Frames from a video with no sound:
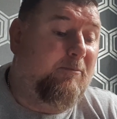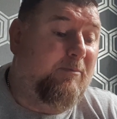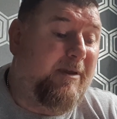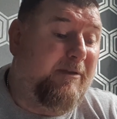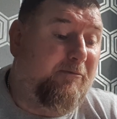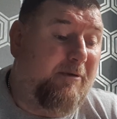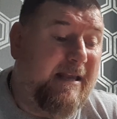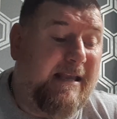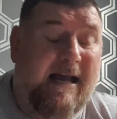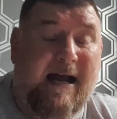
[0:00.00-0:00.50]
with
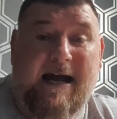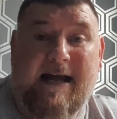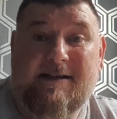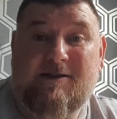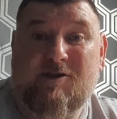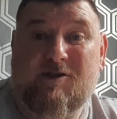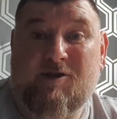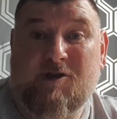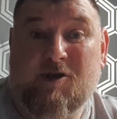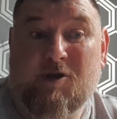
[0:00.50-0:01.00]

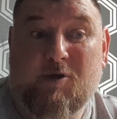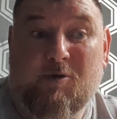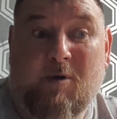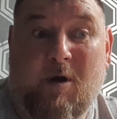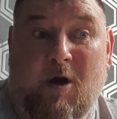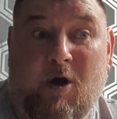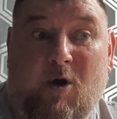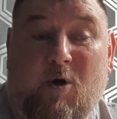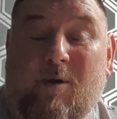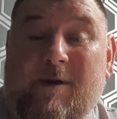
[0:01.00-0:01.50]
regards to
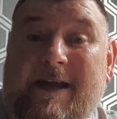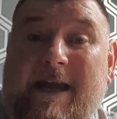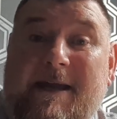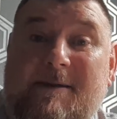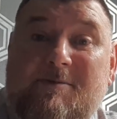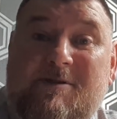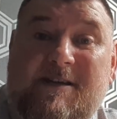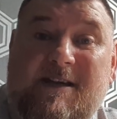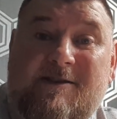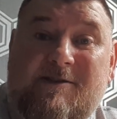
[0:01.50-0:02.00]
whole game
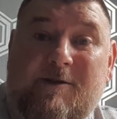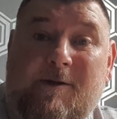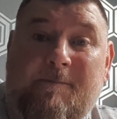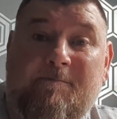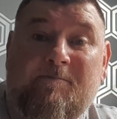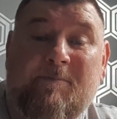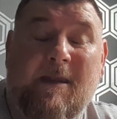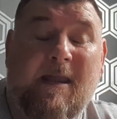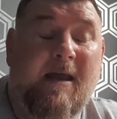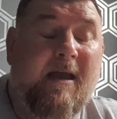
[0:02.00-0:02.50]

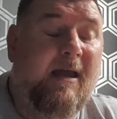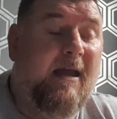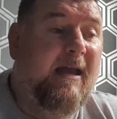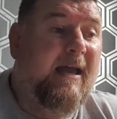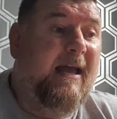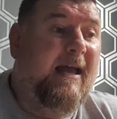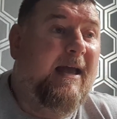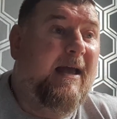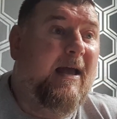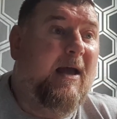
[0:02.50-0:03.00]
system,
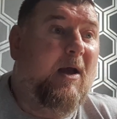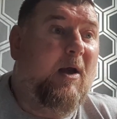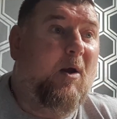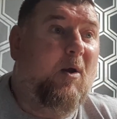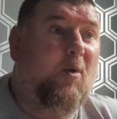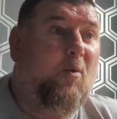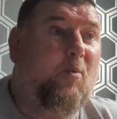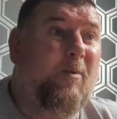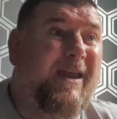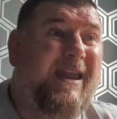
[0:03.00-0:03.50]

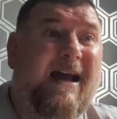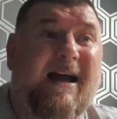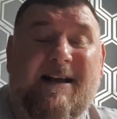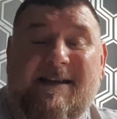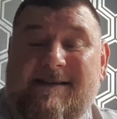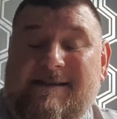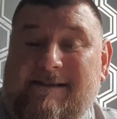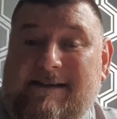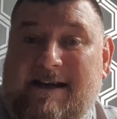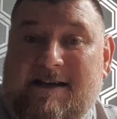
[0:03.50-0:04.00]
we
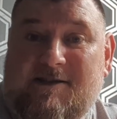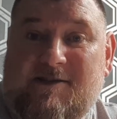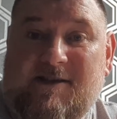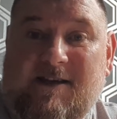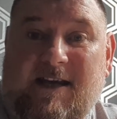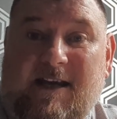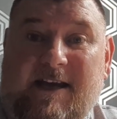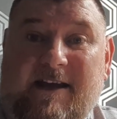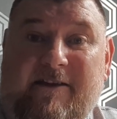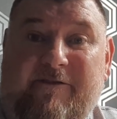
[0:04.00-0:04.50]
asked last
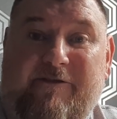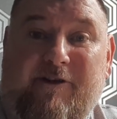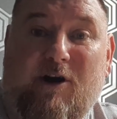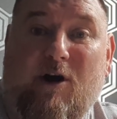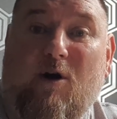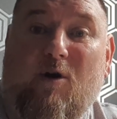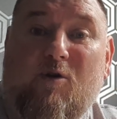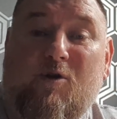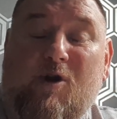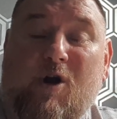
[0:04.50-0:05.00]
year for
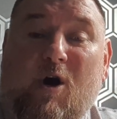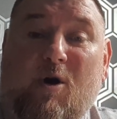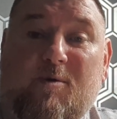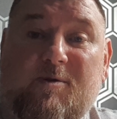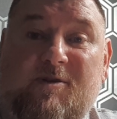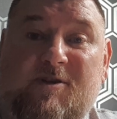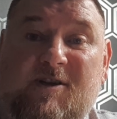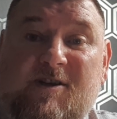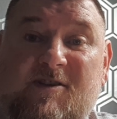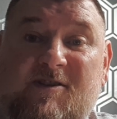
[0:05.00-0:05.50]
all
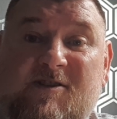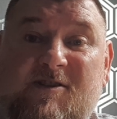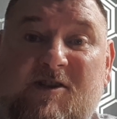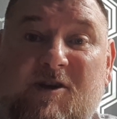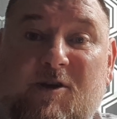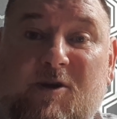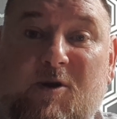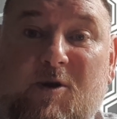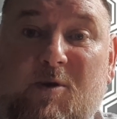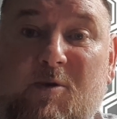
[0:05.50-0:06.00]
coaches
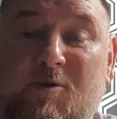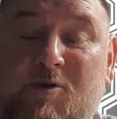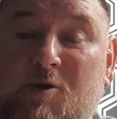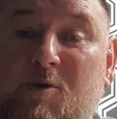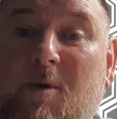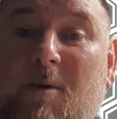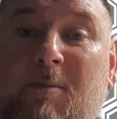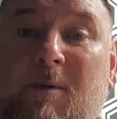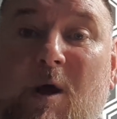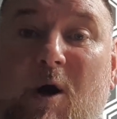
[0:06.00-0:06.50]
to
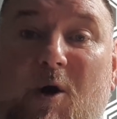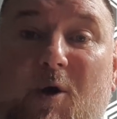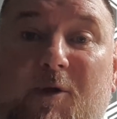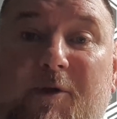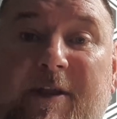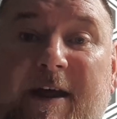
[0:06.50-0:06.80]
upload